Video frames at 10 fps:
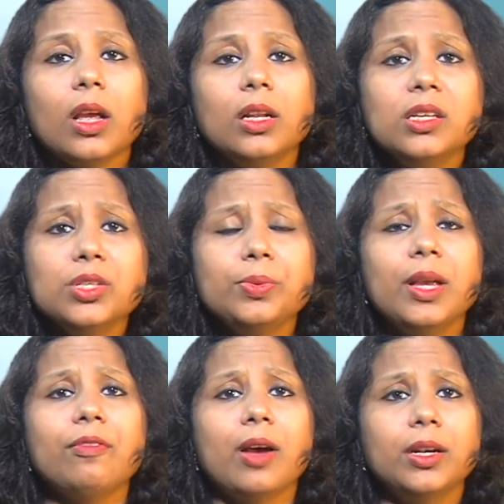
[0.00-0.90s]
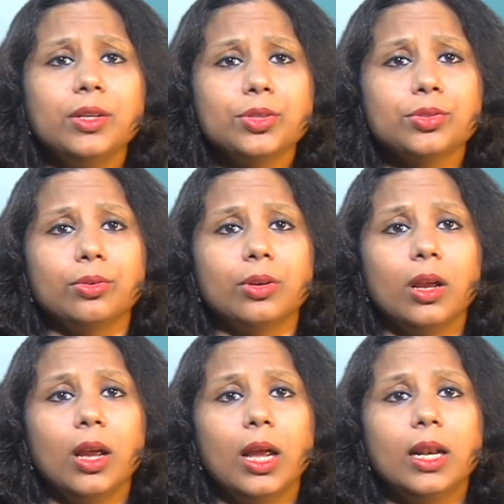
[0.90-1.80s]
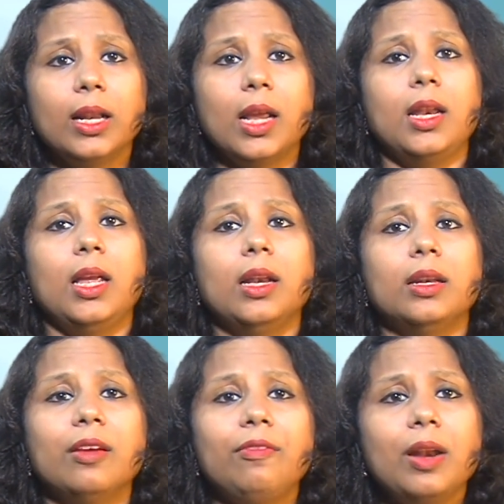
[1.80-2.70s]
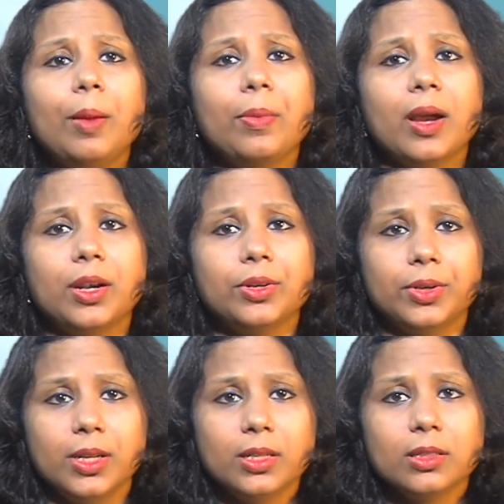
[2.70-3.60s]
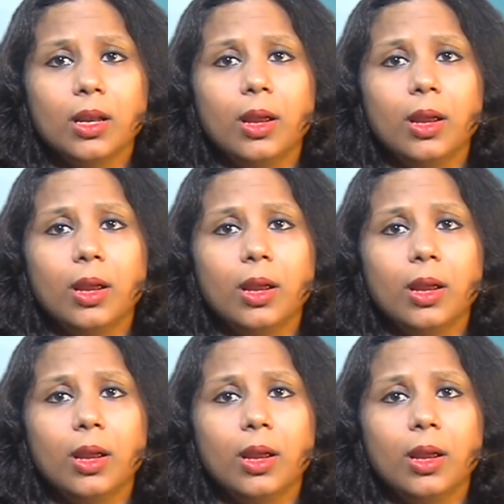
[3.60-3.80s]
Thus, we have understood that in developed countries,